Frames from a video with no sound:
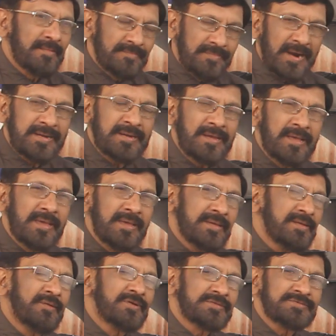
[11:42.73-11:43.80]
But
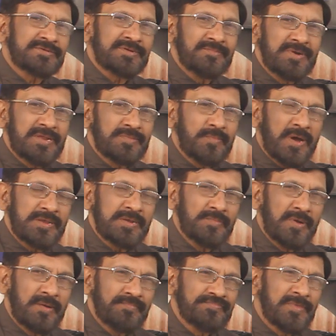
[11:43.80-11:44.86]
in our system it is
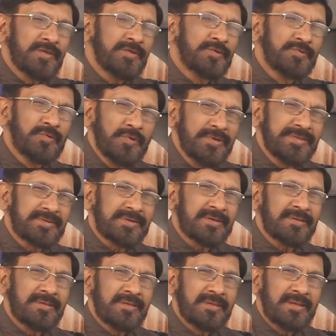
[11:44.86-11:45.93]
possible. You do it.
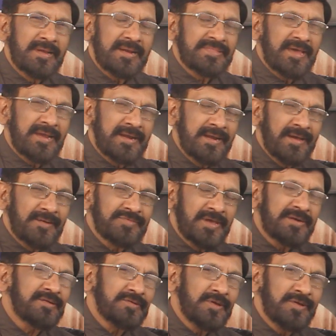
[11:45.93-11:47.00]
At the end of
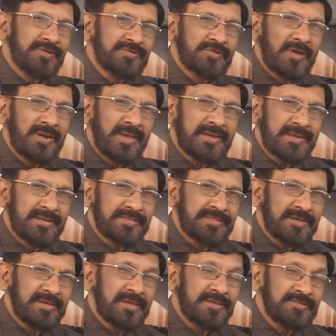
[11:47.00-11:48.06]
that, you enjoy like
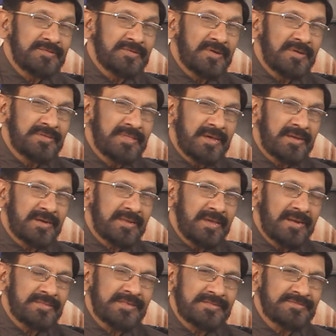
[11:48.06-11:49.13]
anything. Enjoy the
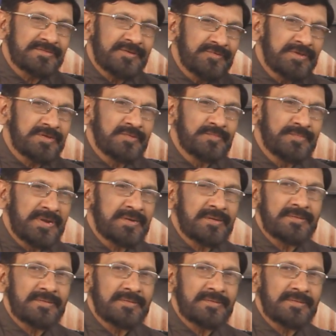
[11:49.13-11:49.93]
real sense of achievement.